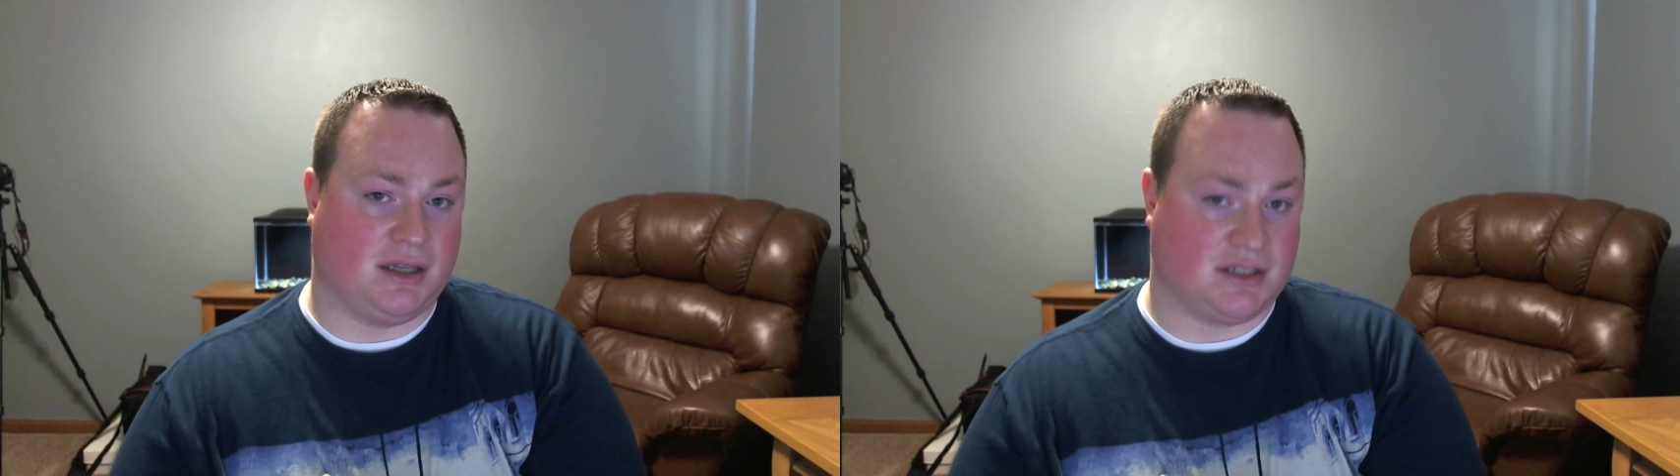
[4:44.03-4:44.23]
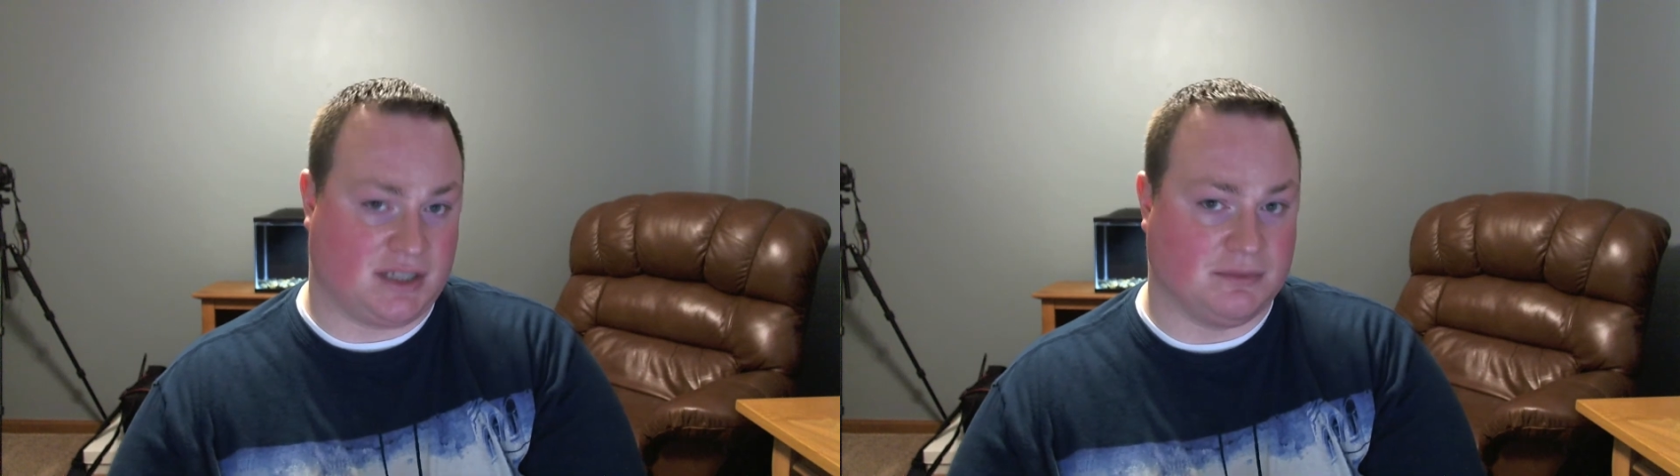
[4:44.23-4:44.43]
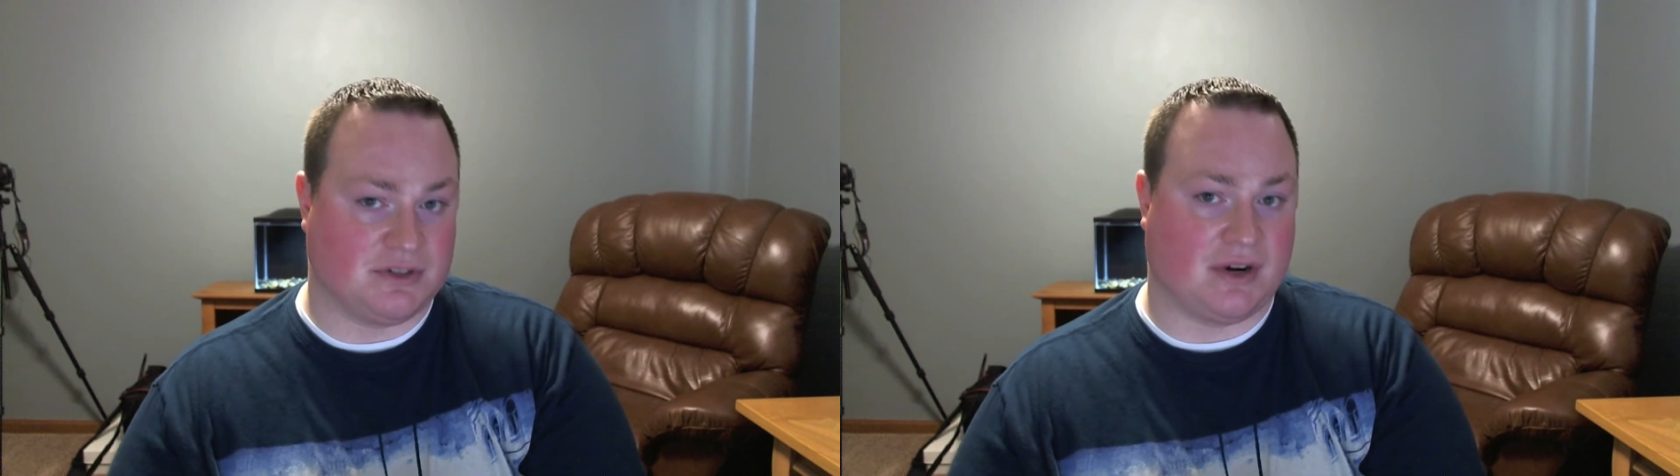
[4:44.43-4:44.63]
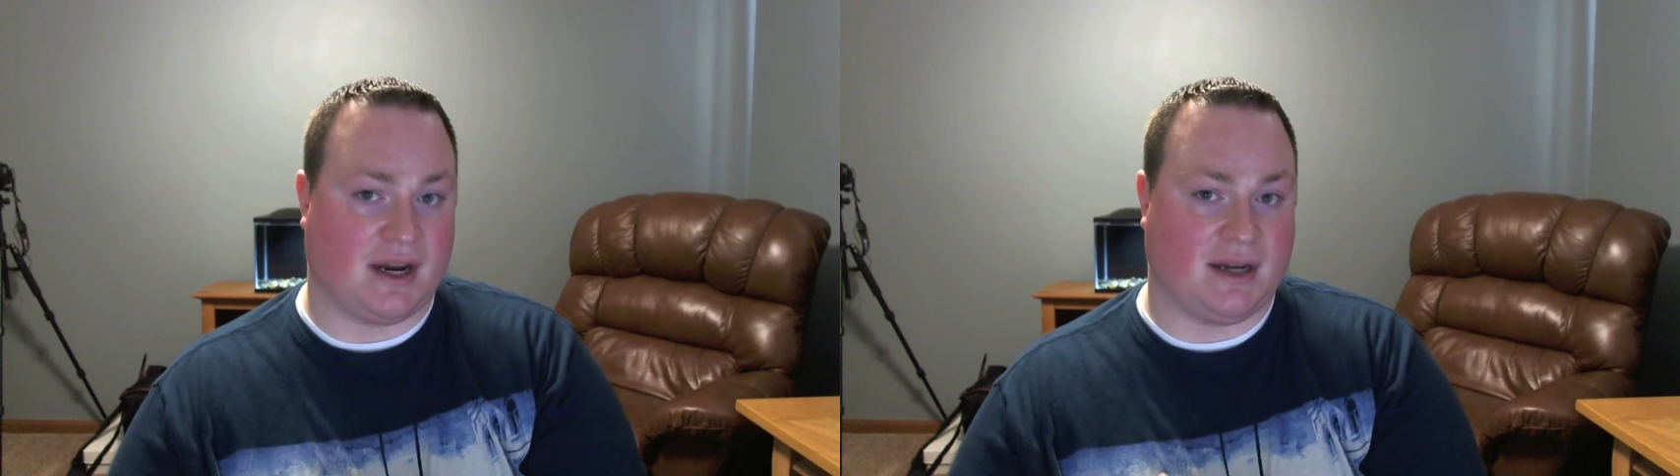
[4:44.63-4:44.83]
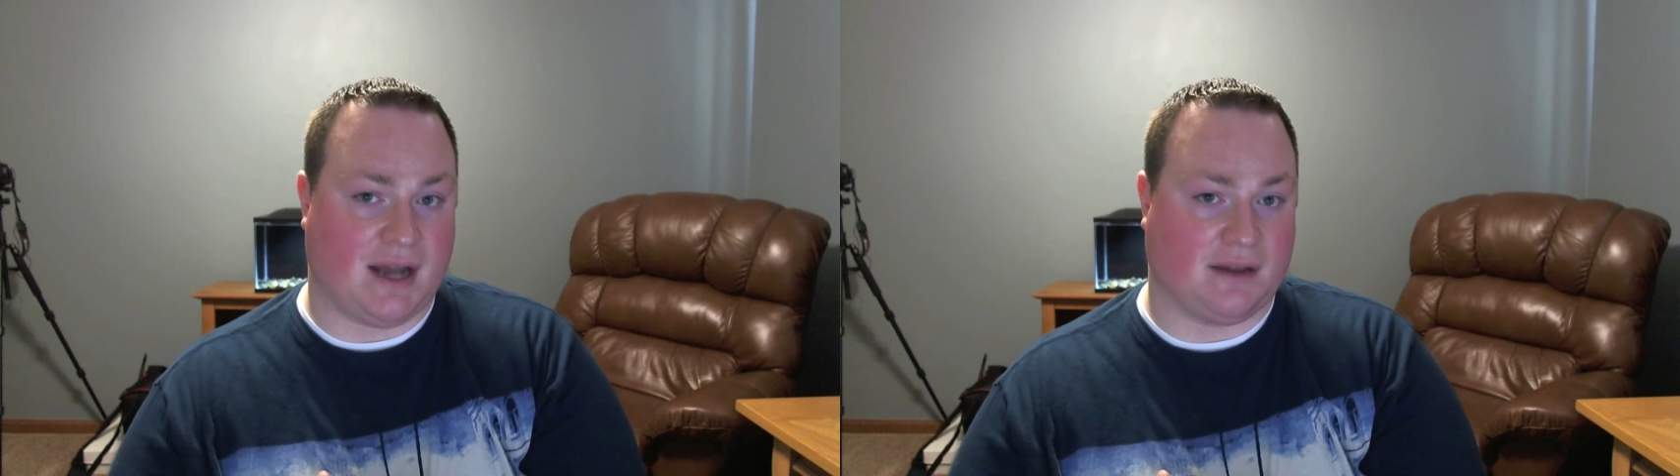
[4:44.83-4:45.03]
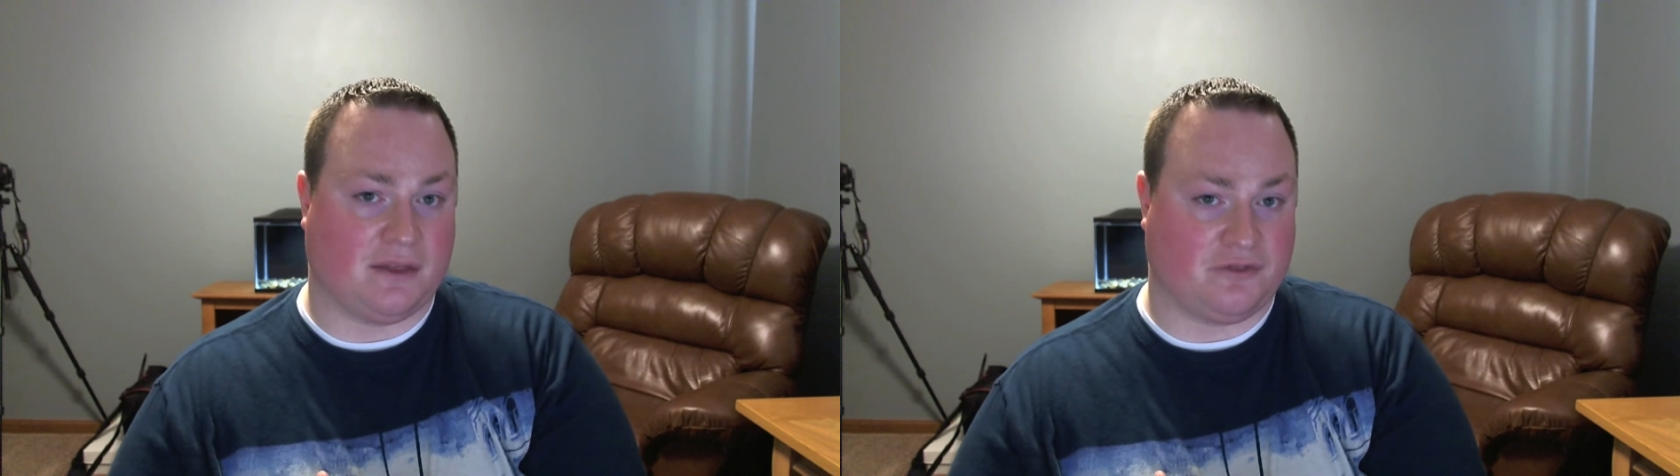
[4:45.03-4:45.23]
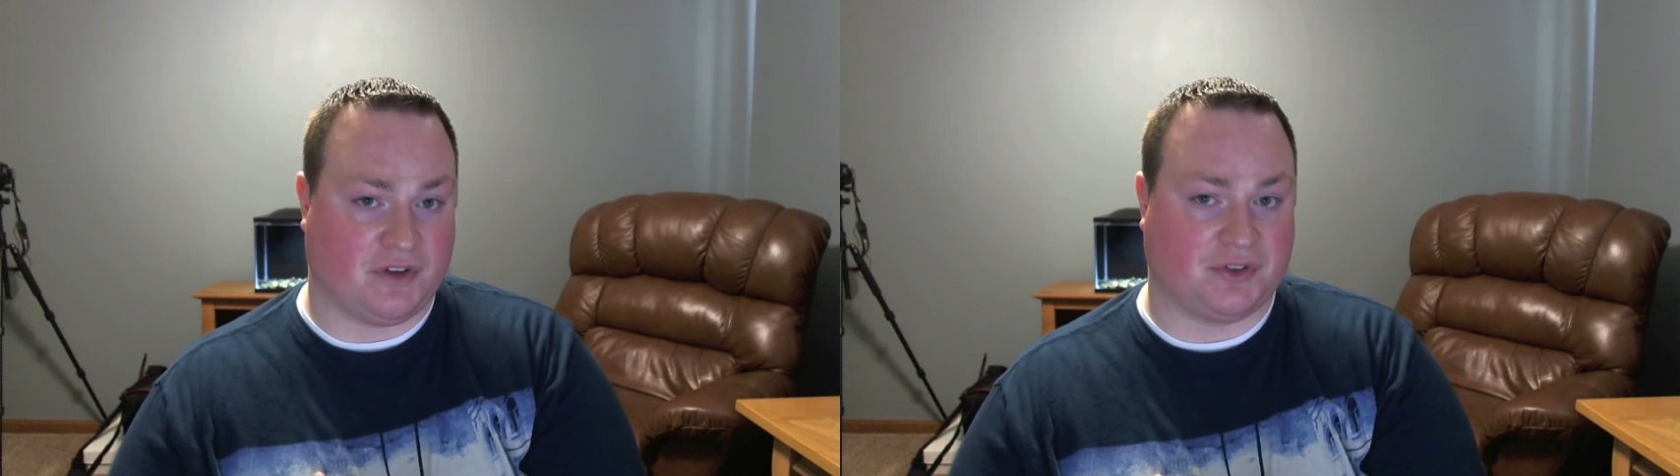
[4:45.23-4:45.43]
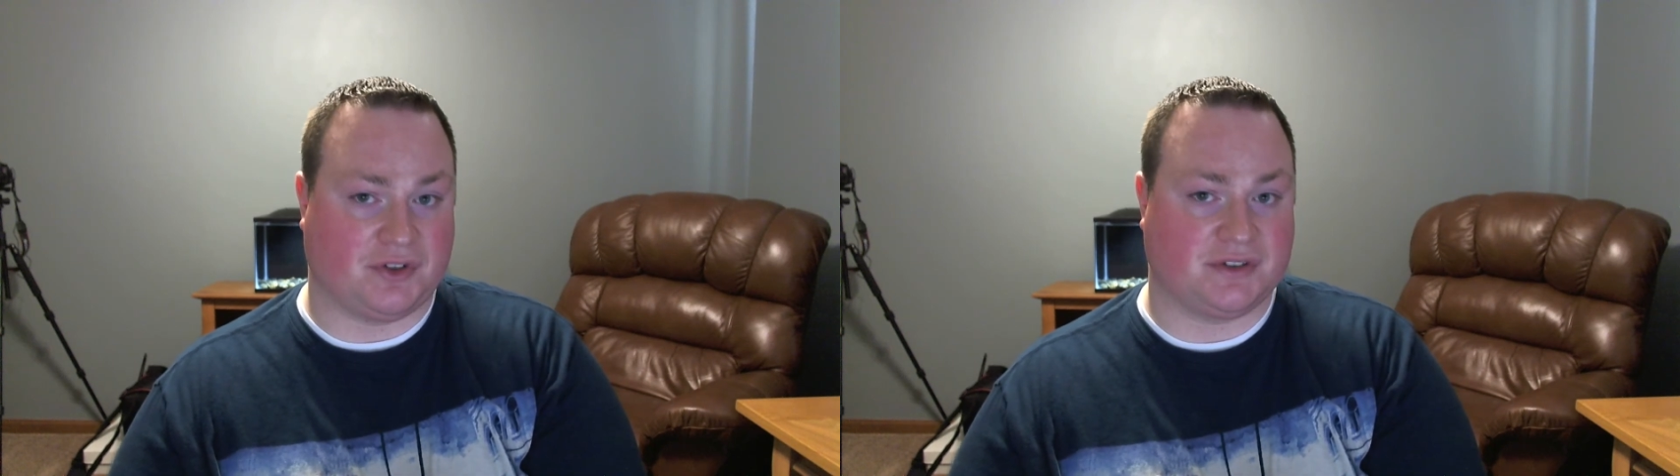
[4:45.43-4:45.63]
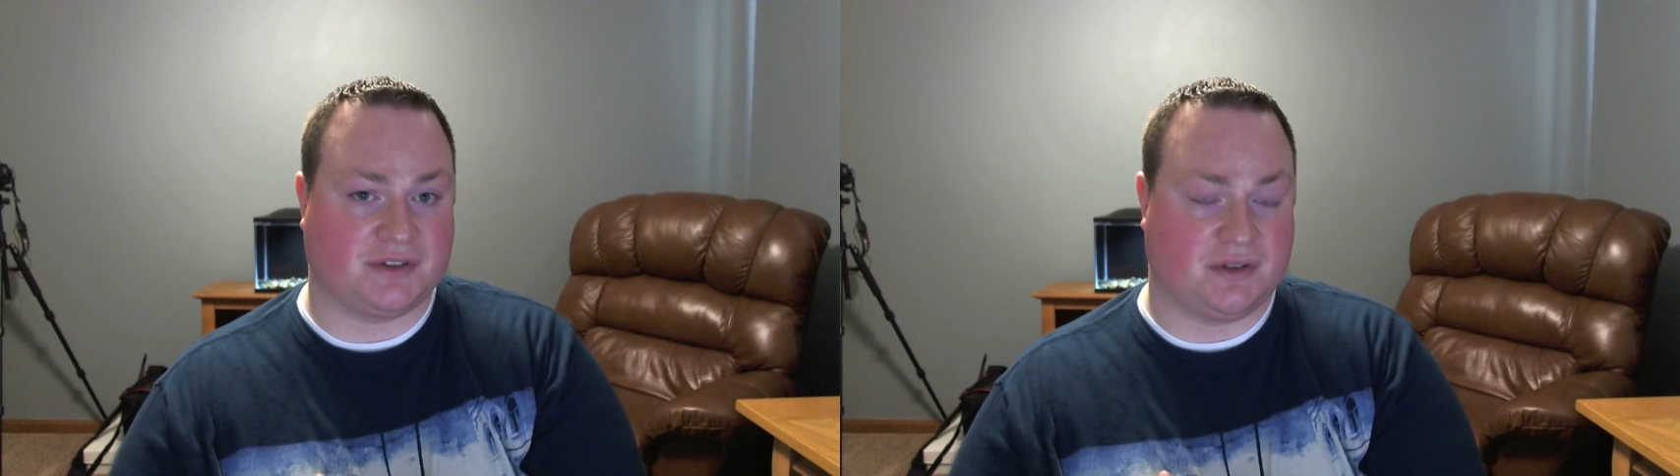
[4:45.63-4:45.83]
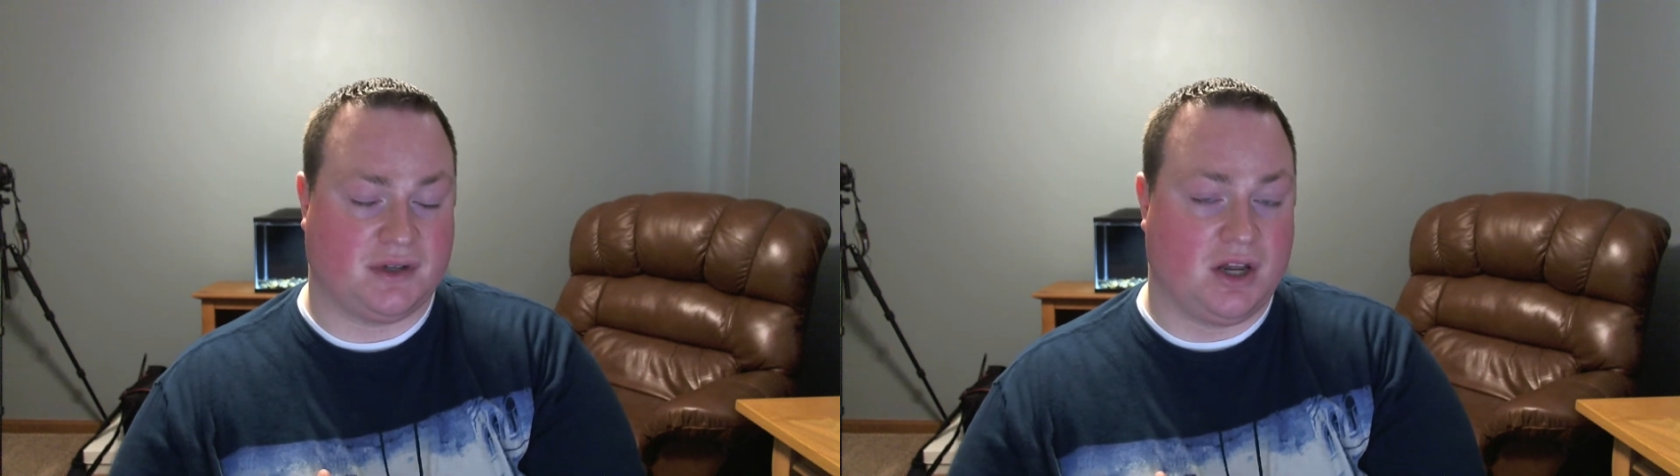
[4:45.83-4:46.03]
the substrate, not in the filters,